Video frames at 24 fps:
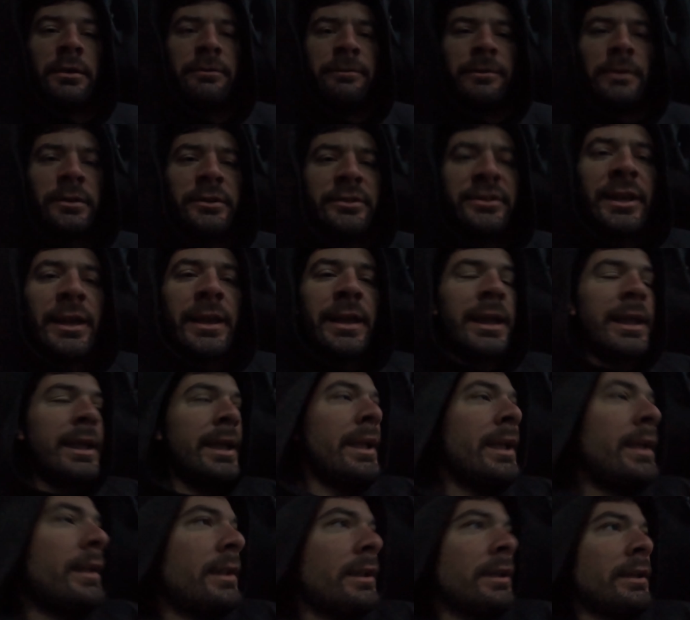Feels like
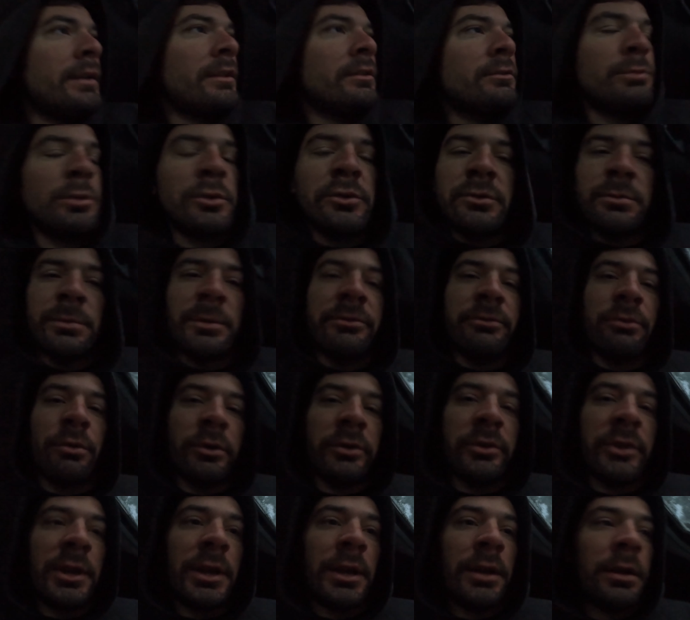8. It's supposed to be
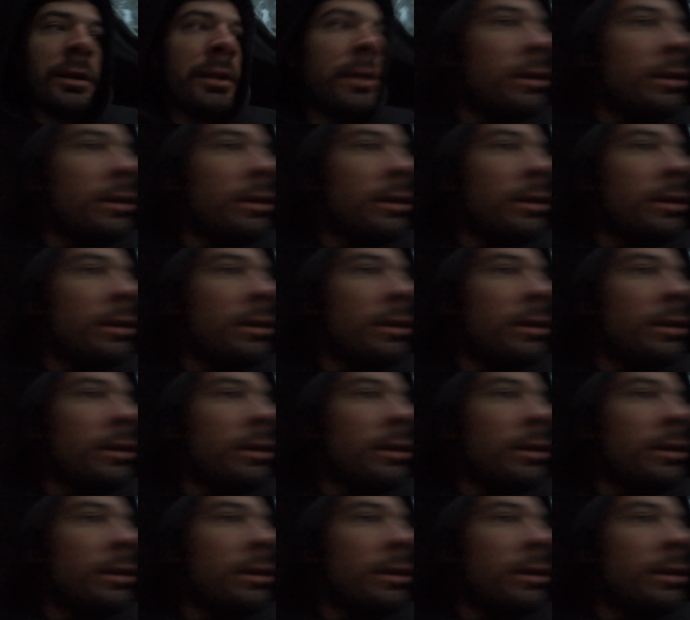14.